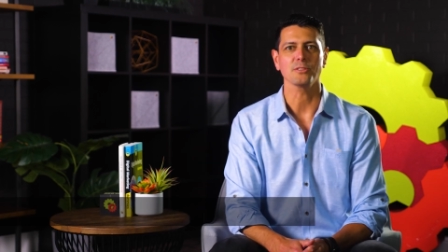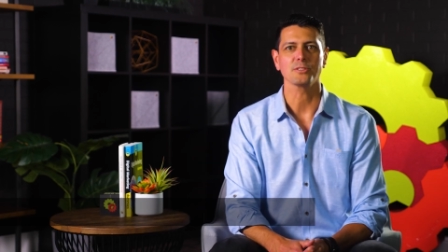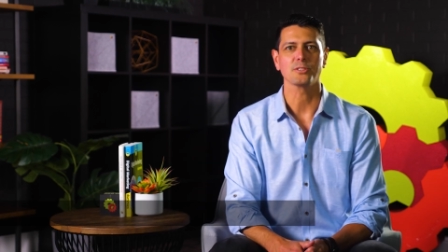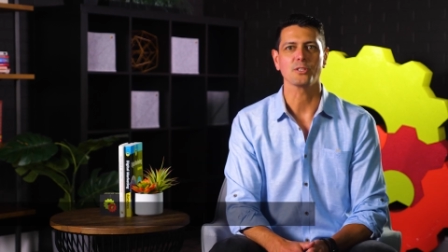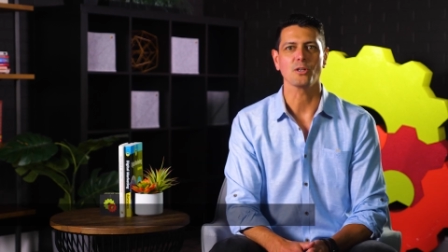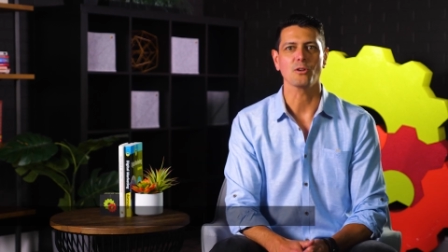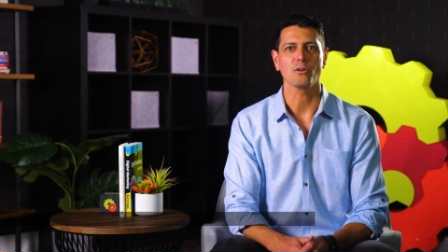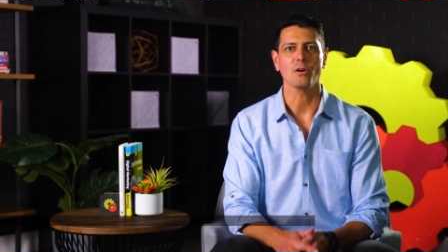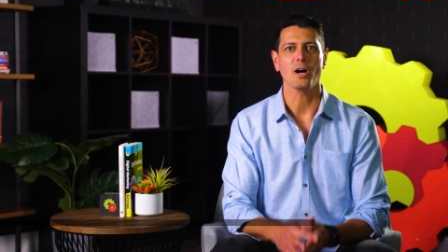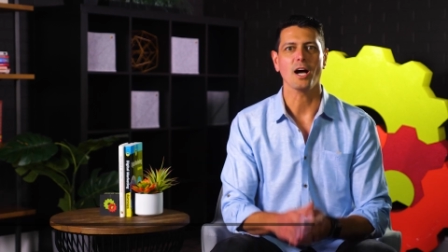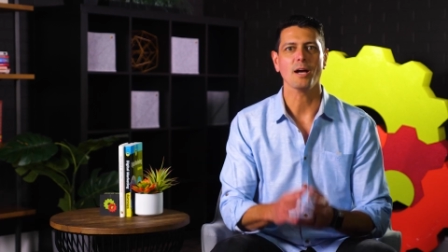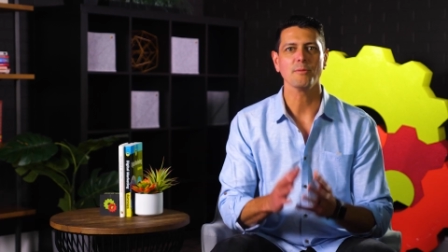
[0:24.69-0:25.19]

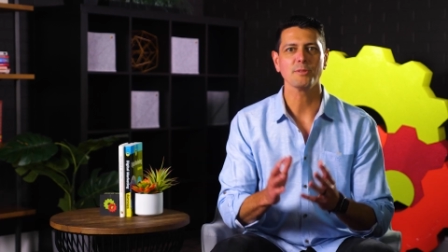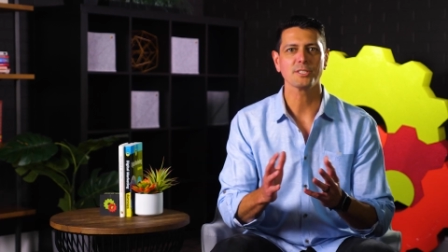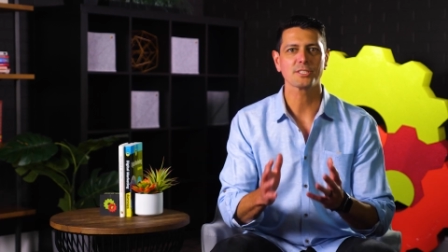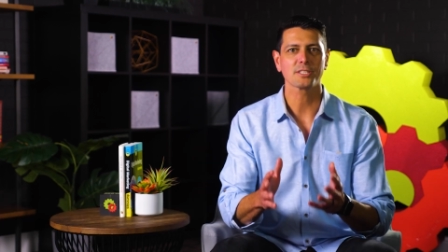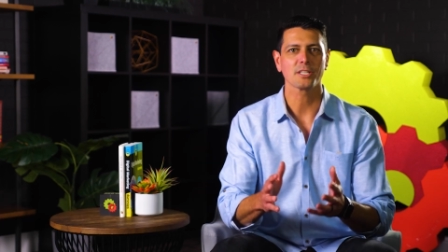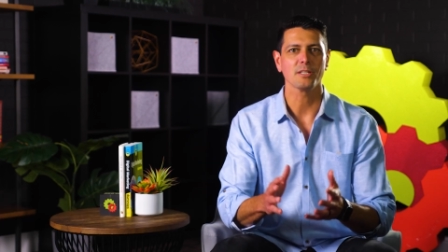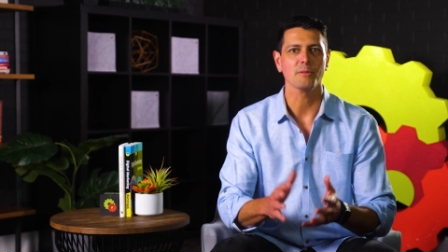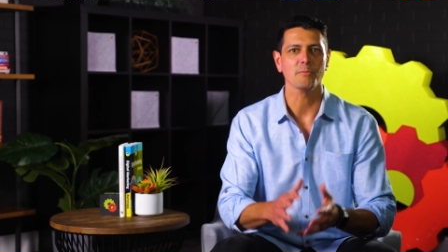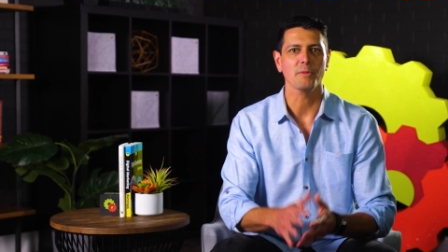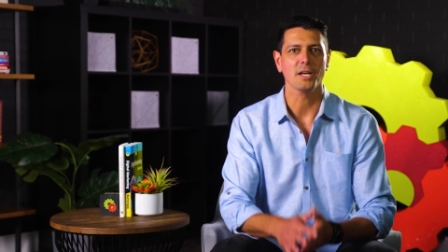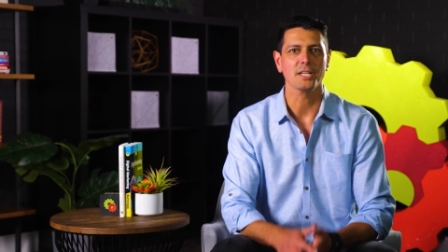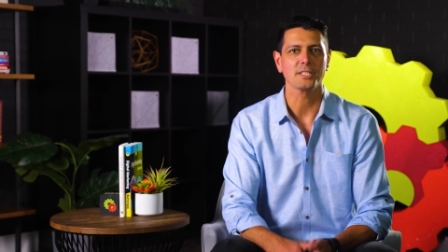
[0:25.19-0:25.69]
so I'm just
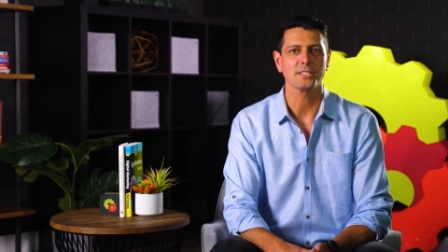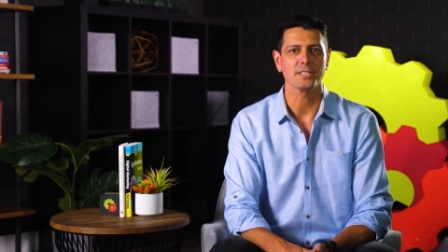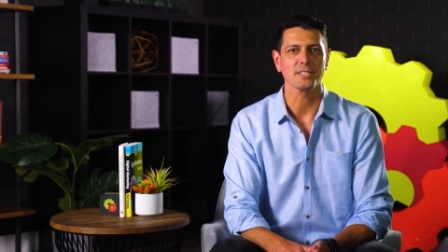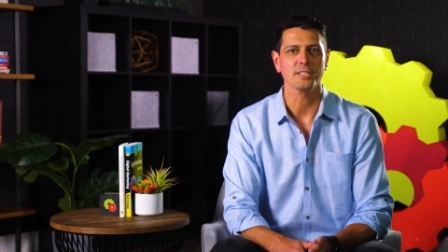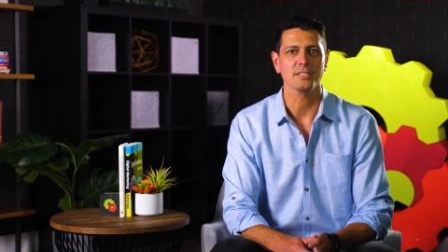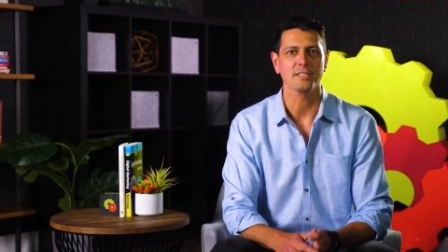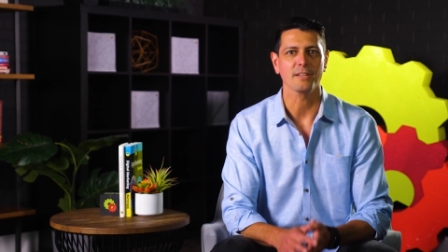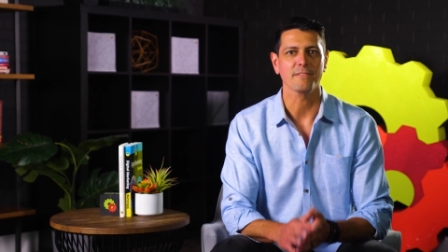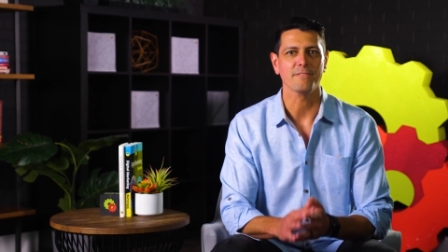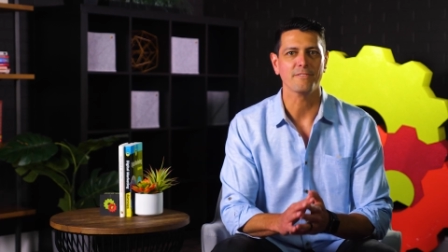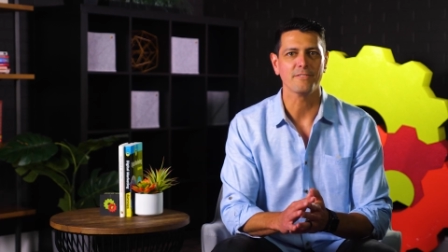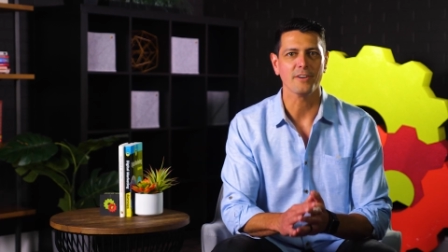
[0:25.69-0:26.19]
going to
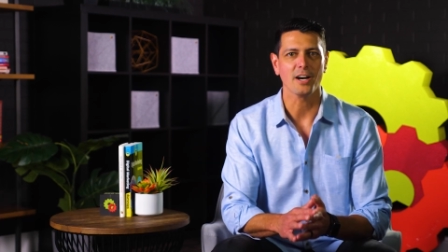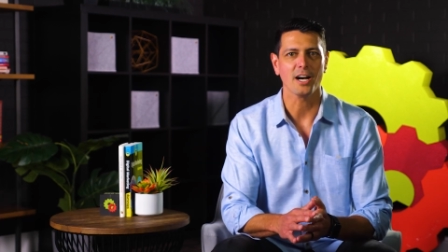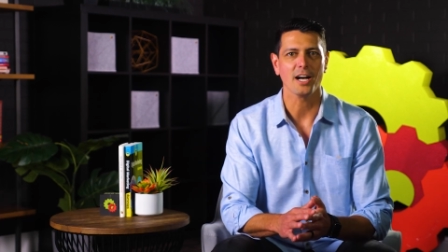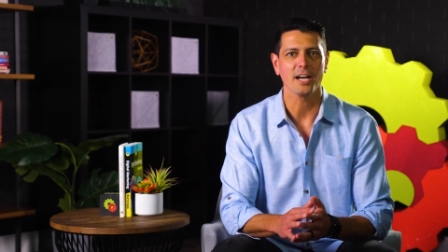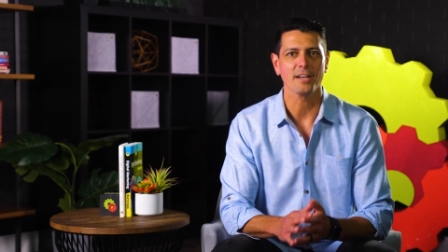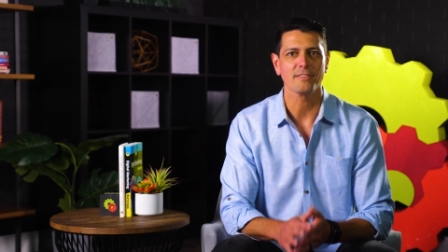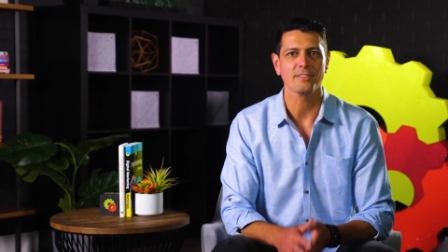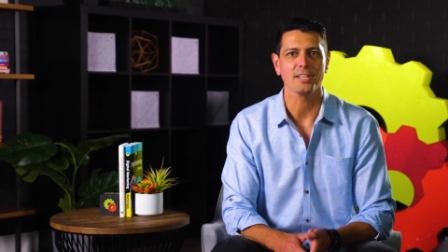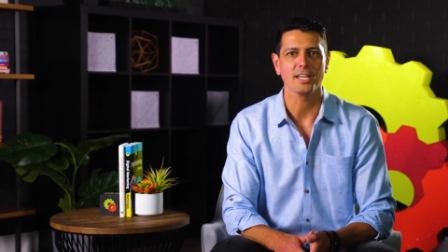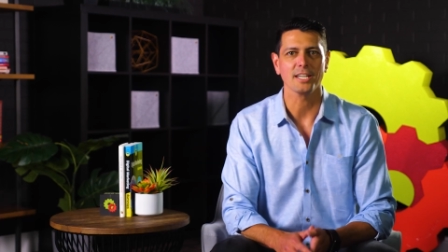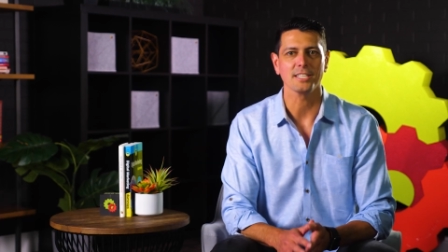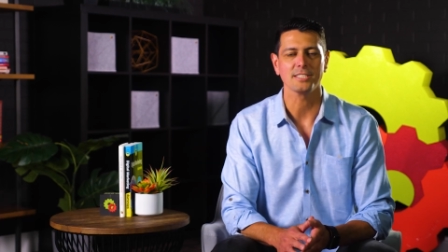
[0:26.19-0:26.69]
mention the
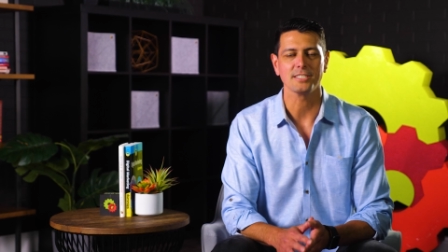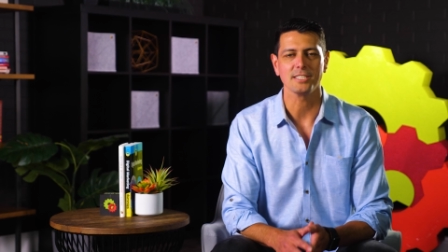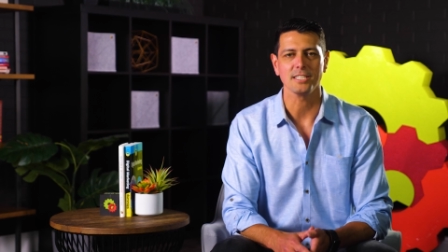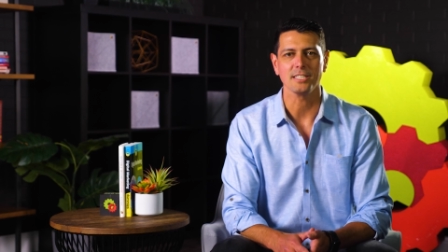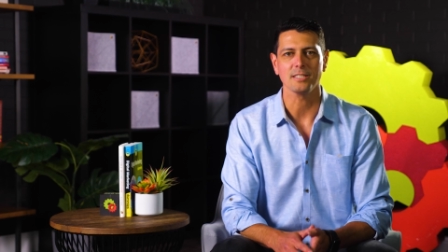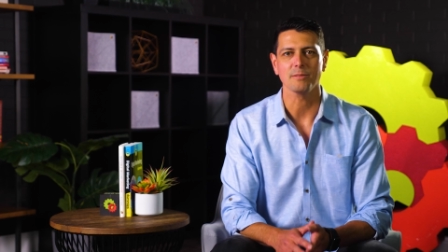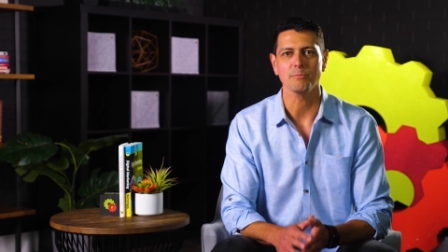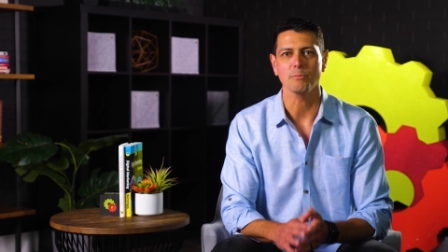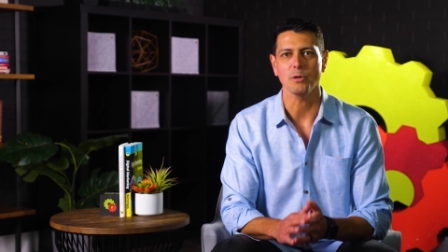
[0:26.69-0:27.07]
five that I see the